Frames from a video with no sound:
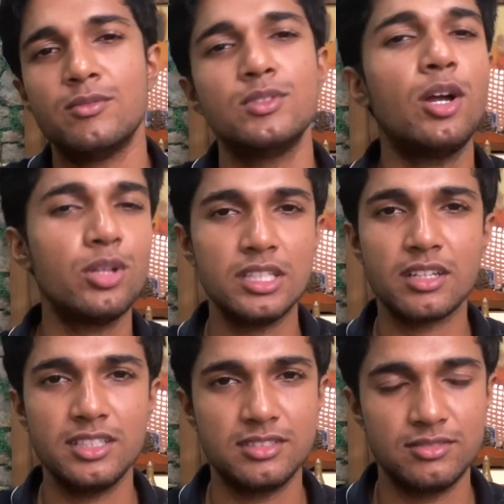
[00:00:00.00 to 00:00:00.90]

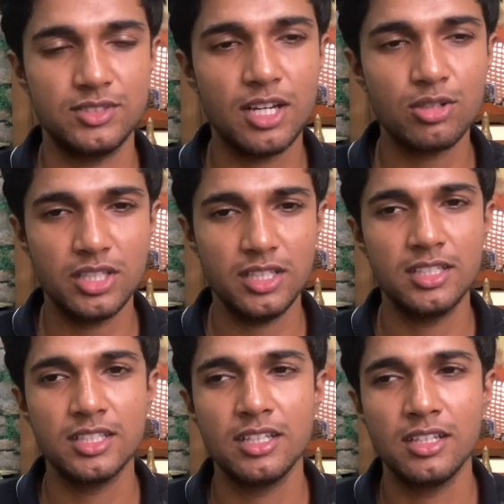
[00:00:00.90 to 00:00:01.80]
reason, without any
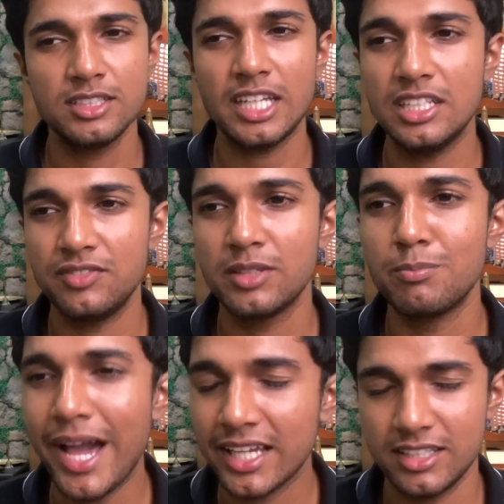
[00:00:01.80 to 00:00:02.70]
scientific
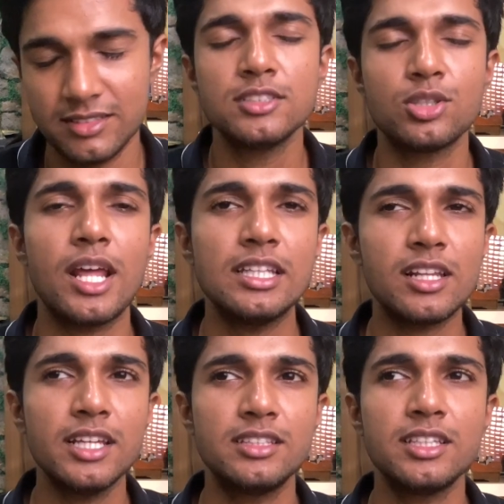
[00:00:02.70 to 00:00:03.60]
backing. So
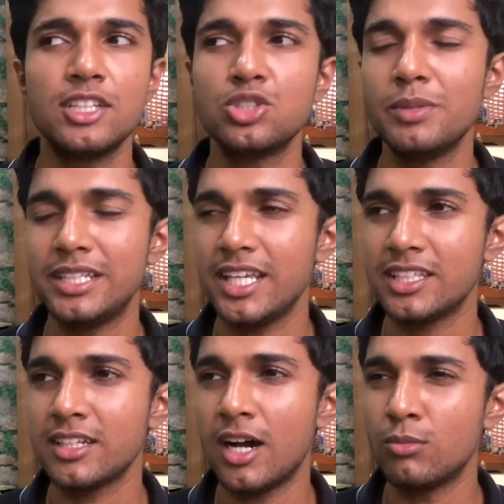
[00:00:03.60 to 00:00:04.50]
rather, I think I should be
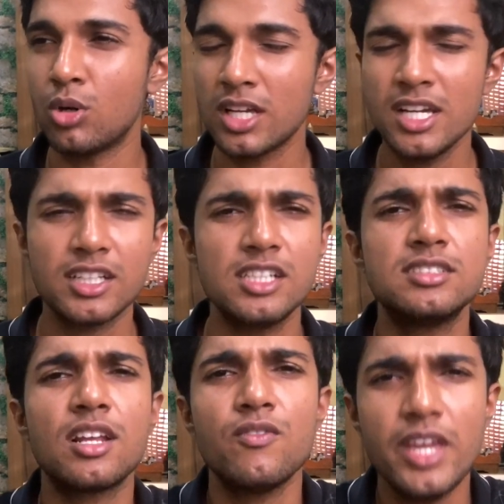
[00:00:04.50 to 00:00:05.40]
taking a more
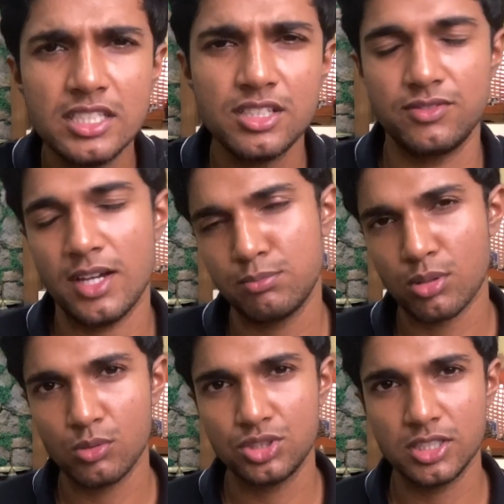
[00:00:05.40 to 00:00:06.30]
conservative
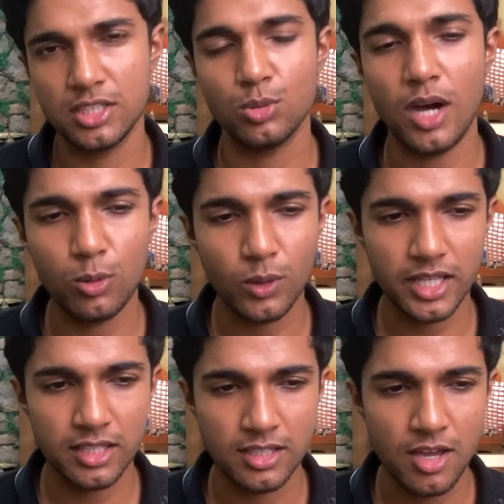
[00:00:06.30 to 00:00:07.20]
approach to how
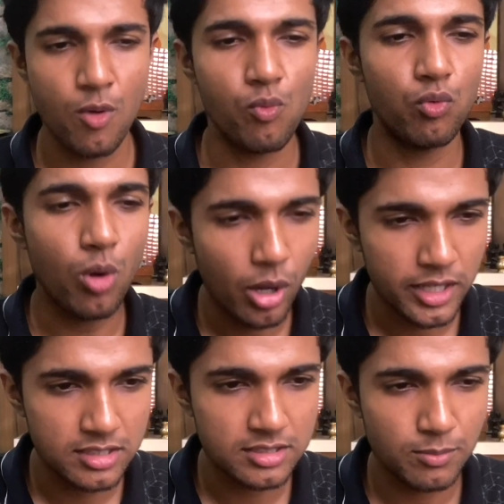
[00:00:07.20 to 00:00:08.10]
I
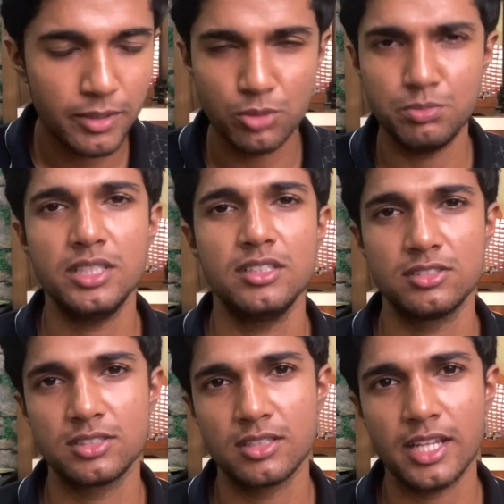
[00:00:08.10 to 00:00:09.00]
voice my
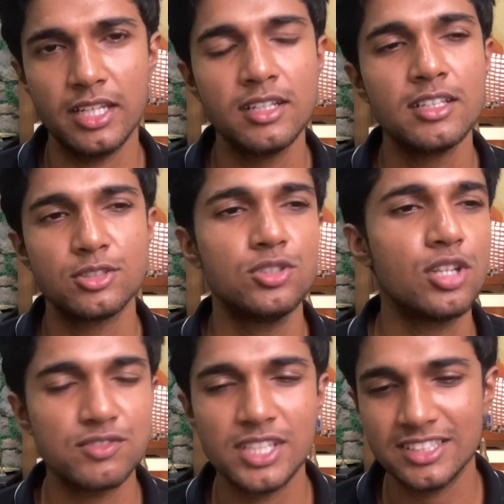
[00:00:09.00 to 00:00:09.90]
opinions, right? So
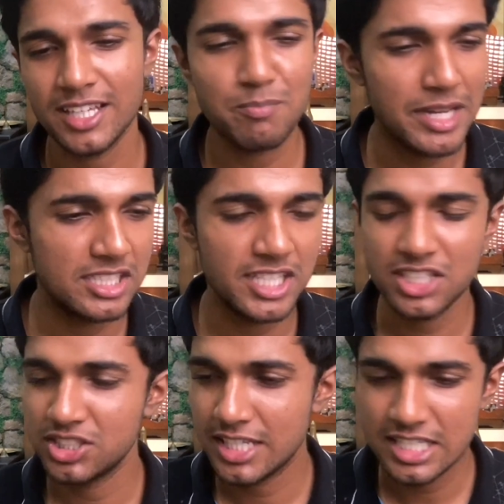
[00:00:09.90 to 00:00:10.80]
instead of saying that
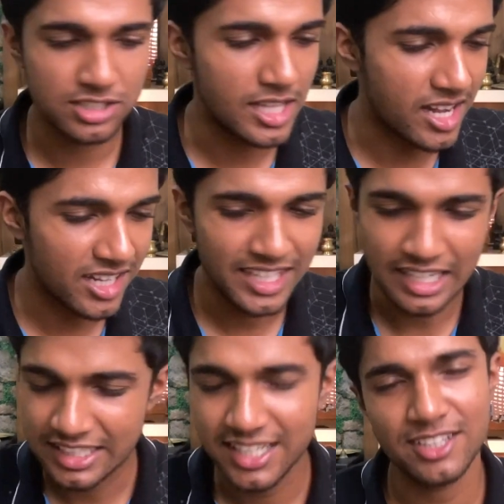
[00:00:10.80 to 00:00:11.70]
meditation is the
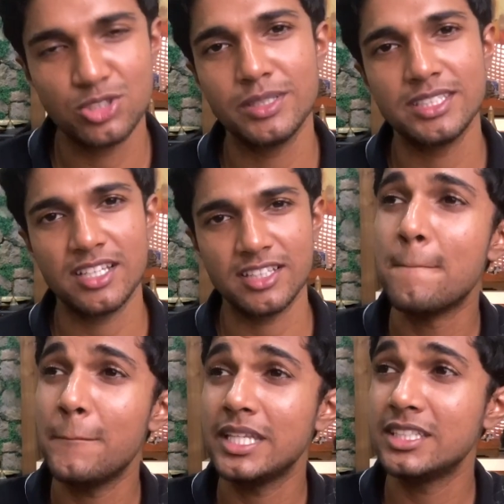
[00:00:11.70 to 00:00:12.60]
real deal, I should be saying
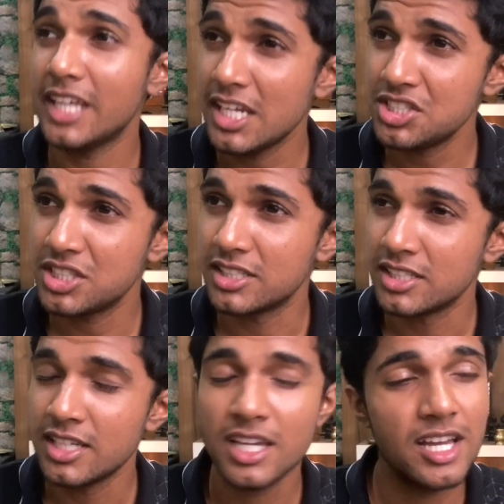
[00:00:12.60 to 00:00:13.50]
that meditation
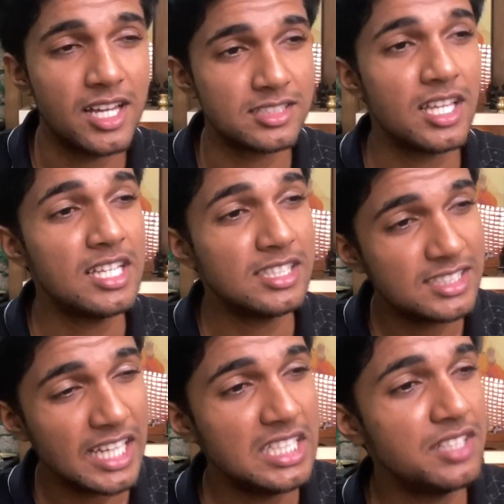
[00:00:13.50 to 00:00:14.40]
is
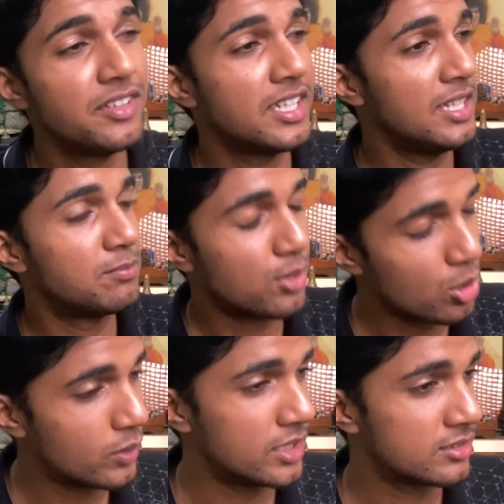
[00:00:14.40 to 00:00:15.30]
scientifically
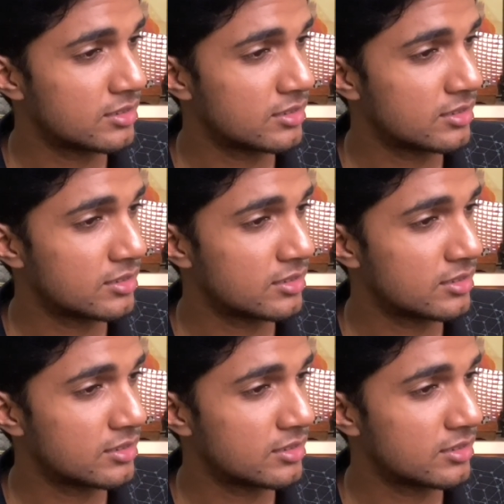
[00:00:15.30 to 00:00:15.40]
proven